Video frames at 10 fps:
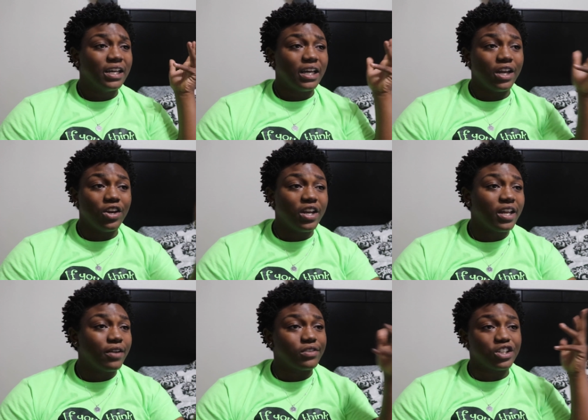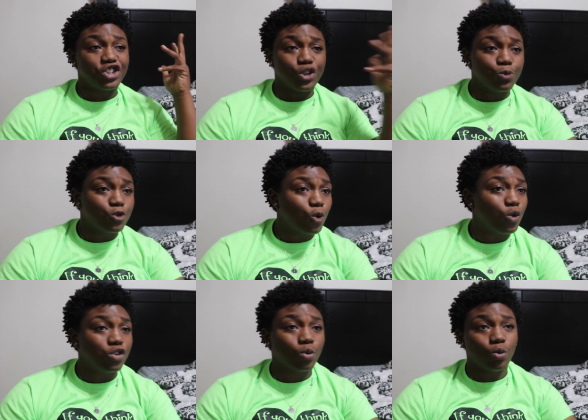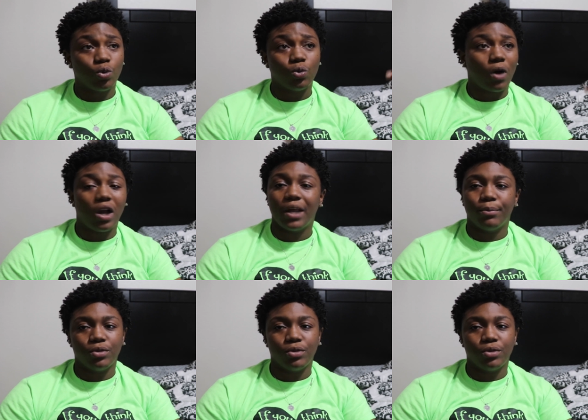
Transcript: internet, everything she was going through, all that